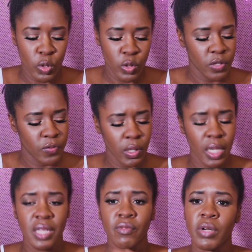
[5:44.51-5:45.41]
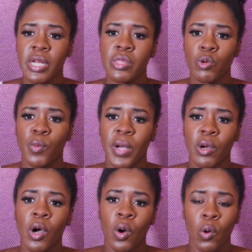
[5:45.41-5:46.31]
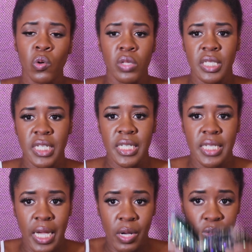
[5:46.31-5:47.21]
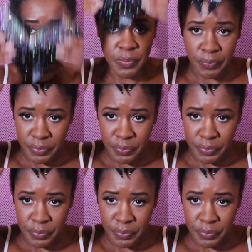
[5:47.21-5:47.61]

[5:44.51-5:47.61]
You just feel like they've really thought about all the details,